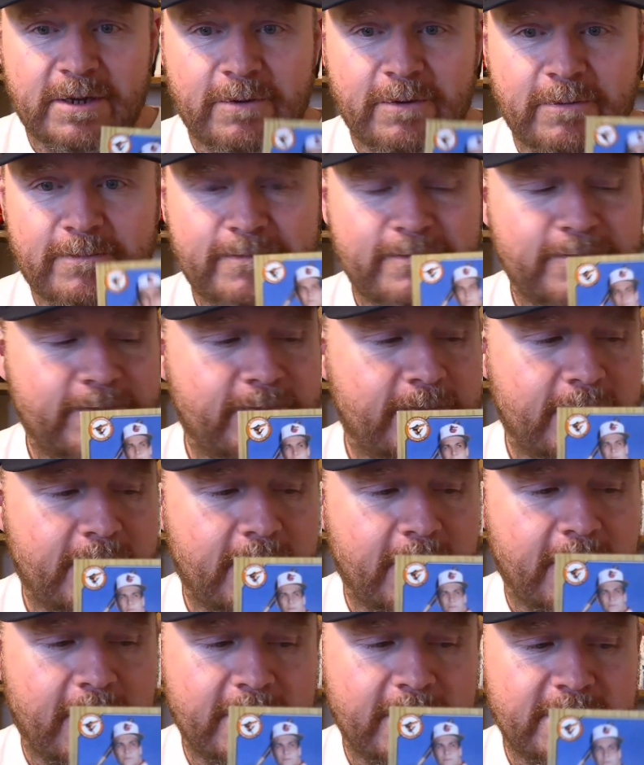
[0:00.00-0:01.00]

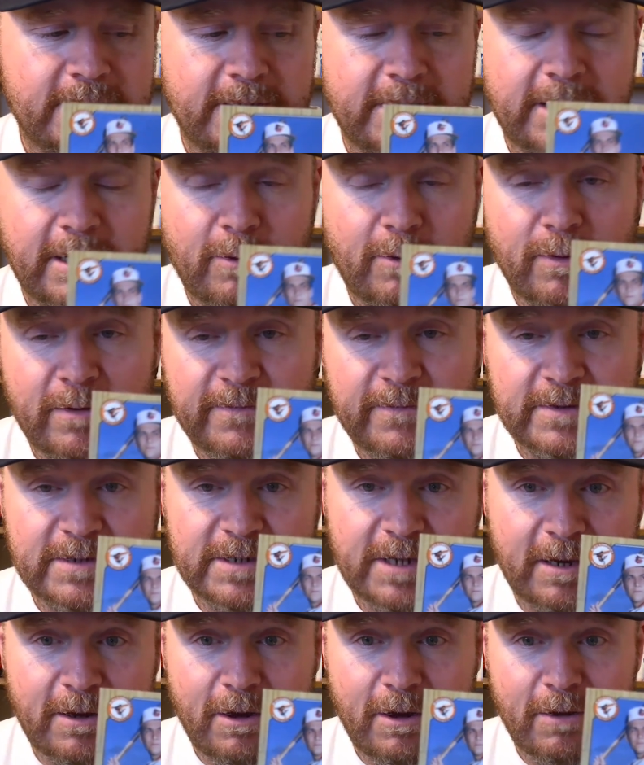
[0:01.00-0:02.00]
I guess Dale Murphy's
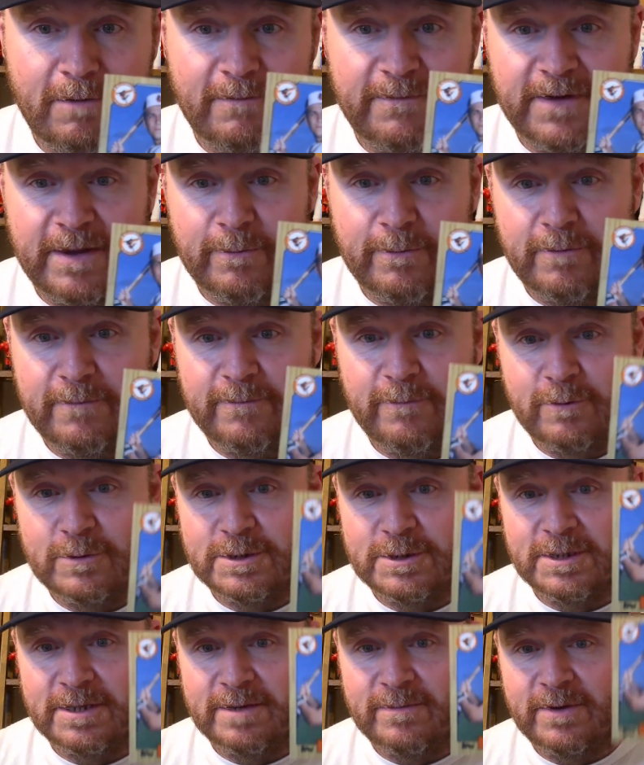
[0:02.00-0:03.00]
not a Hall of Famer, unfortunately,